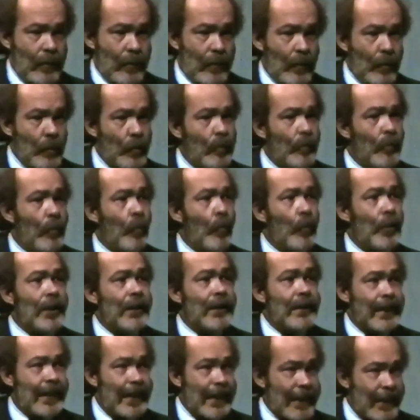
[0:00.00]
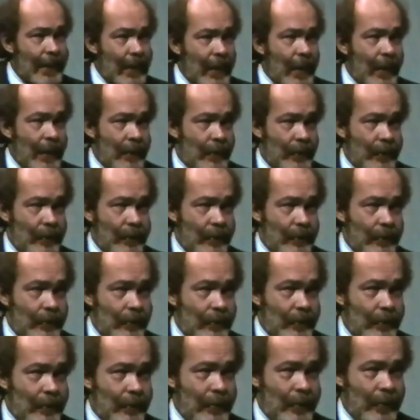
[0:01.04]
whom we cannot
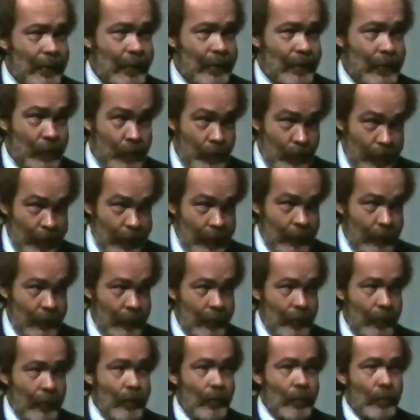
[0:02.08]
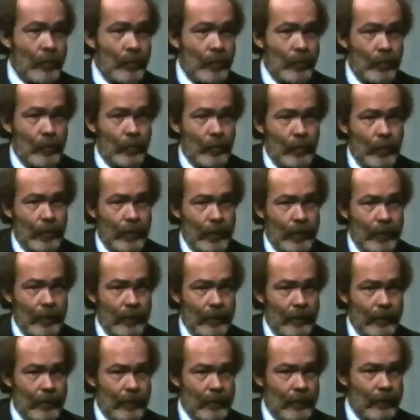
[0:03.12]
treat,
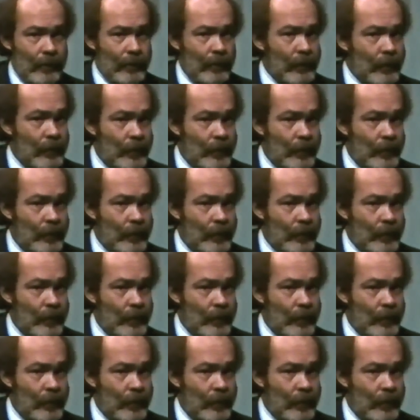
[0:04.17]
whose